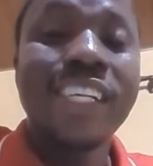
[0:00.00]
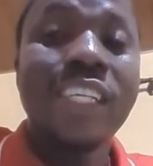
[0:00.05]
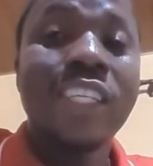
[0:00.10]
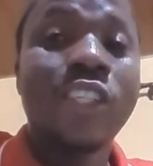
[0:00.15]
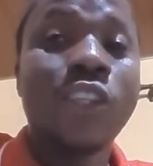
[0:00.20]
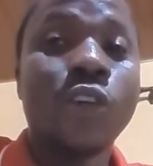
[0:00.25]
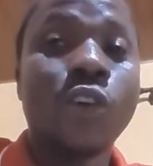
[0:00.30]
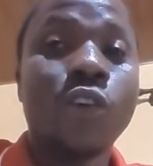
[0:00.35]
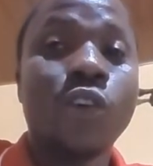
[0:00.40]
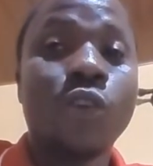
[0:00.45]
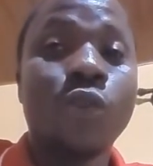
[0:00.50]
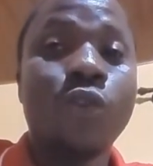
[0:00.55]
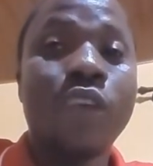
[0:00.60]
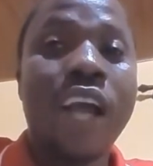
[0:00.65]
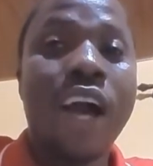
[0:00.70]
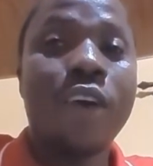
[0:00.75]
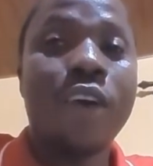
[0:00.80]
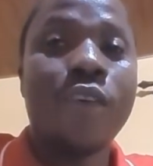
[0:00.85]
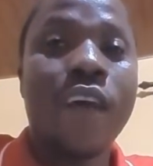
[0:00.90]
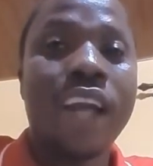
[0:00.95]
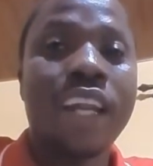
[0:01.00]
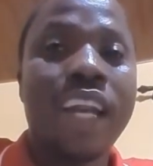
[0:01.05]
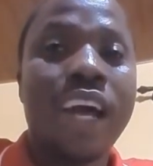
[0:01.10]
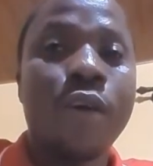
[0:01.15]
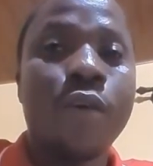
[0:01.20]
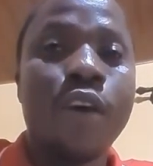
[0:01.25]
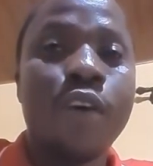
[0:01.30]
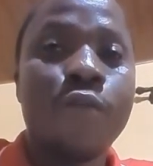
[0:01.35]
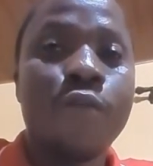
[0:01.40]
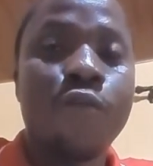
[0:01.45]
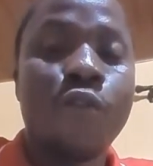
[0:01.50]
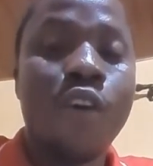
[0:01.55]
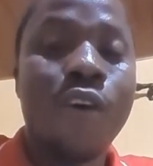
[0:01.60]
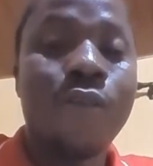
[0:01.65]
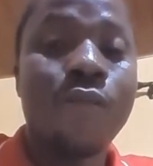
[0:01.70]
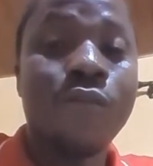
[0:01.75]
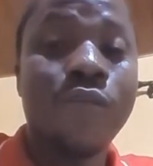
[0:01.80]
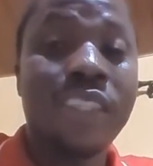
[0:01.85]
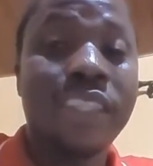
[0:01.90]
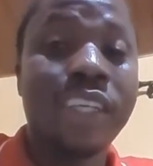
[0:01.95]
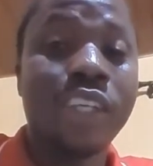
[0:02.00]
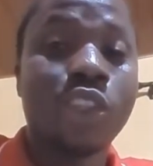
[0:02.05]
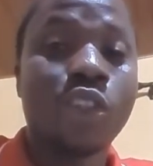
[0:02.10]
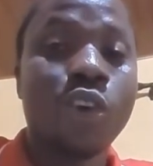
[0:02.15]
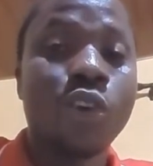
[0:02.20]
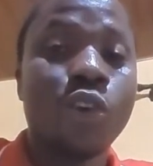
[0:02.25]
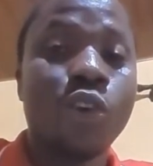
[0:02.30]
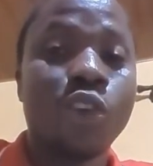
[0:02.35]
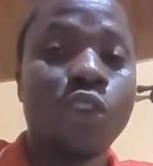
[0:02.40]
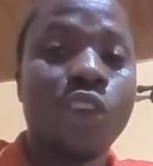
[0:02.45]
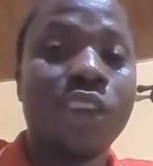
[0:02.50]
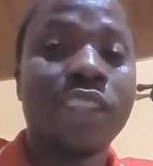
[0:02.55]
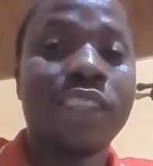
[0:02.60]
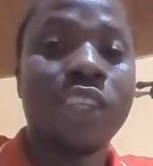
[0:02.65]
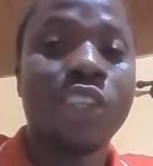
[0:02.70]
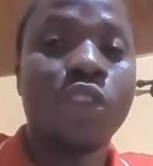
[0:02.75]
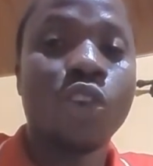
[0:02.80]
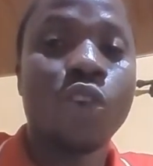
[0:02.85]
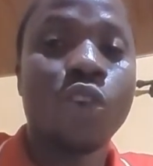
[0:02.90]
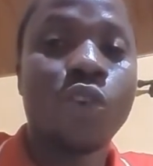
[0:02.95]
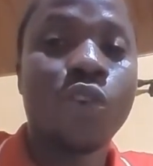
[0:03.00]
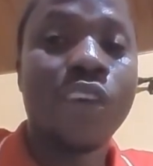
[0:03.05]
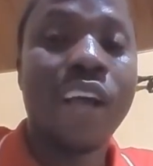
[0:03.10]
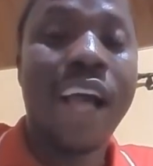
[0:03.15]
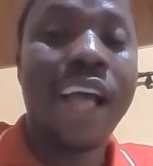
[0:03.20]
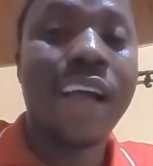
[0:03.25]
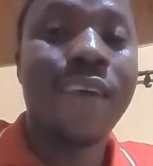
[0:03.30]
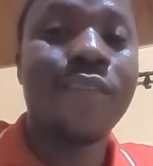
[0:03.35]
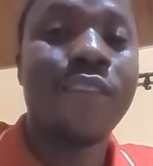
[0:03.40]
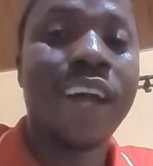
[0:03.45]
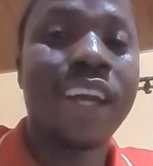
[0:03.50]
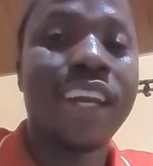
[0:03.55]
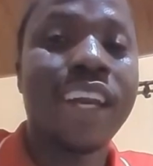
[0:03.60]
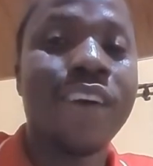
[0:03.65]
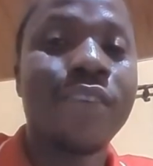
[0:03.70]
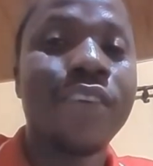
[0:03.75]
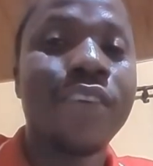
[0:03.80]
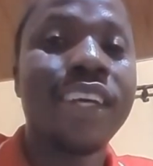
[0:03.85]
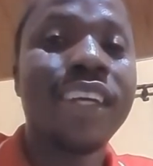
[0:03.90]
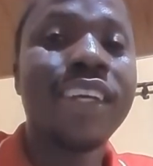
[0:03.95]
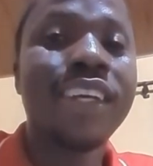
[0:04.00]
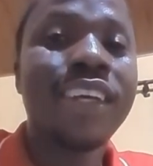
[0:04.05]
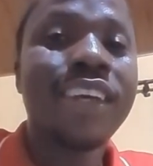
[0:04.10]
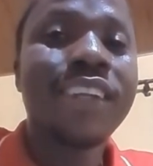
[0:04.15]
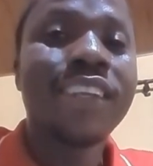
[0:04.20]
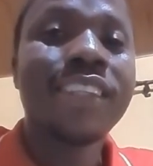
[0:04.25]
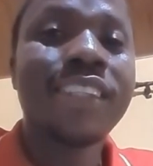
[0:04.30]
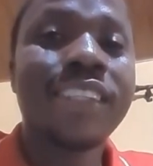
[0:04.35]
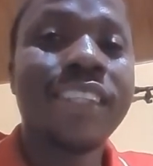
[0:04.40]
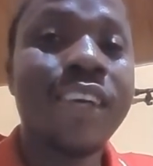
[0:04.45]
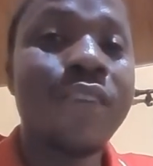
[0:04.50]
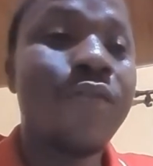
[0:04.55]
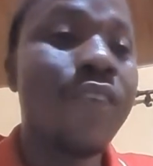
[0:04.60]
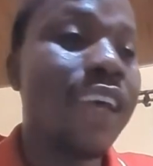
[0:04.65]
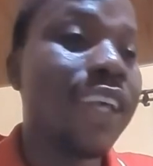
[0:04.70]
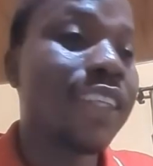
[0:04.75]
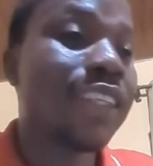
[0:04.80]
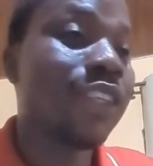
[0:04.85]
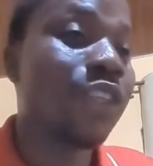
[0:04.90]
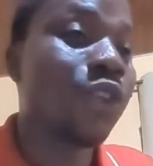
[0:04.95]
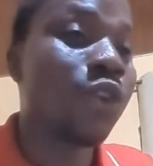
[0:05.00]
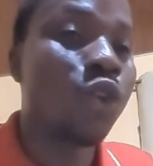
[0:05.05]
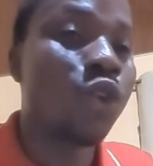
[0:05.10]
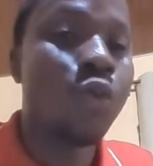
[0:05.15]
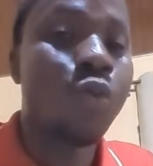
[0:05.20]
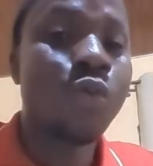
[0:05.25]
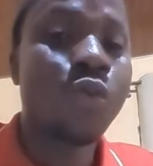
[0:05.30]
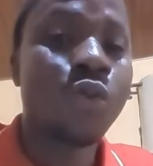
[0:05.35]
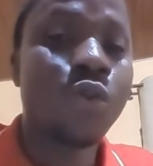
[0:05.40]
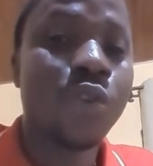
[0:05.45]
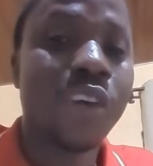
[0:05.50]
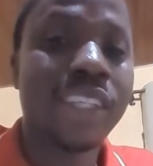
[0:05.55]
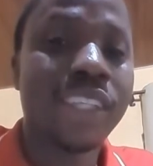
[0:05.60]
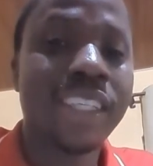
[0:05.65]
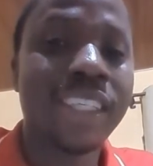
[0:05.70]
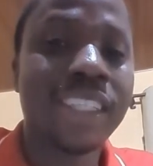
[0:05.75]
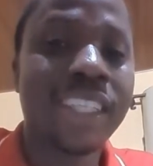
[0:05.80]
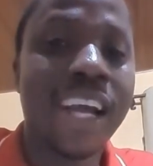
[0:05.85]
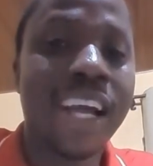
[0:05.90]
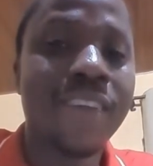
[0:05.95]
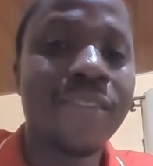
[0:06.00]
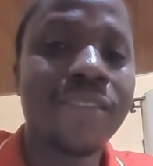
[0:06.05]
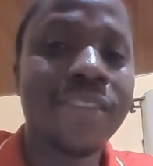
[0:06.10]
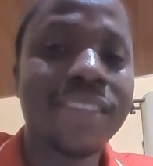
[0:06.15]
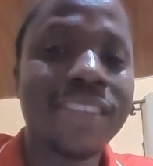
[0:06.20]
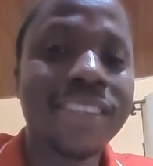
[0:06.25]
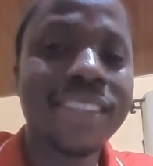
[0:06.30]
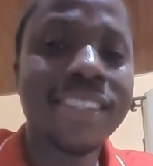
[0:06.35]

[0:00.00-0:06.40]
So we are running away from TikTok. Those on TikTok, I am running away. Stay blessed. Zoom, question time.